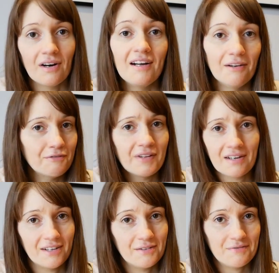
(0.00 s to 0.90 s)
I love that
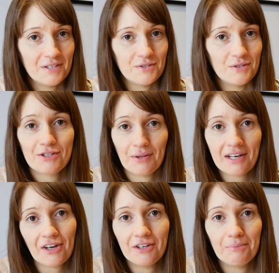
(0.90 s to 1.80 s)
kind of fiction. So that
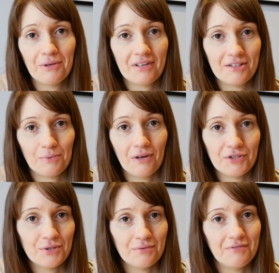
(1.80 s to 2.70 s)
kind of book is what I've
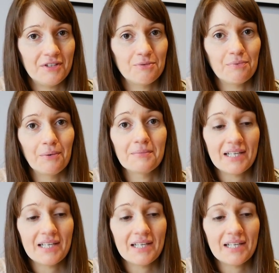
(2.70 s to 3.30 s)
chosen for this prompt,